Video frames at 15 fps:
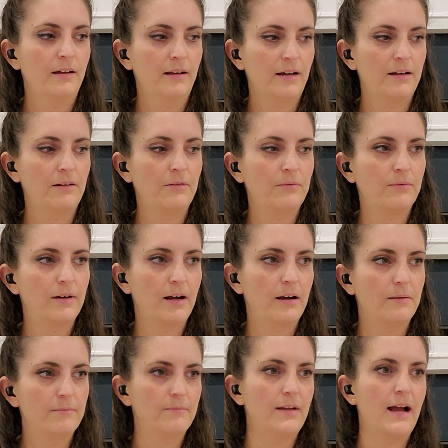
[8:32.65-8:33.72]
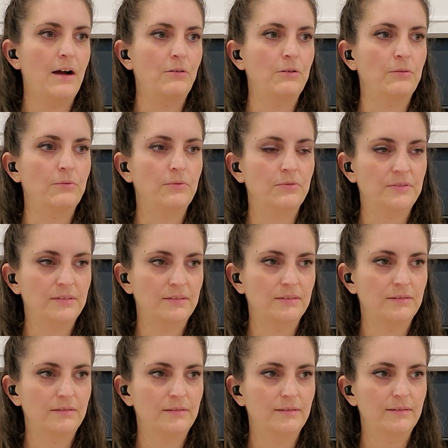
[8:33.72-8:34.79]
kind of out of,
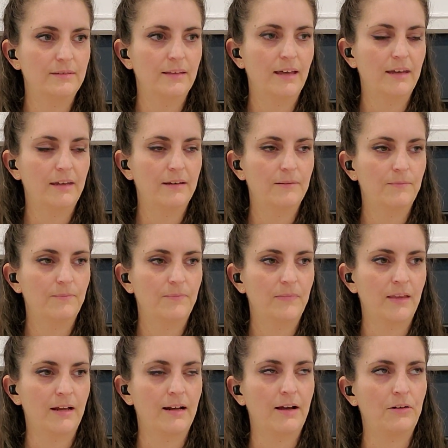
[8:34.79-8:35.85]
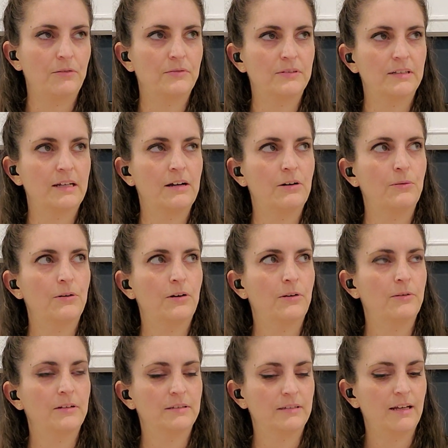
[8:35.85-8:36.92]
like, not out of scale, what do I
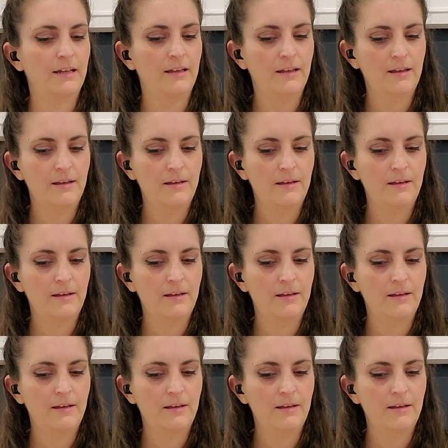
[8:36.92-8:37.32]
want to say?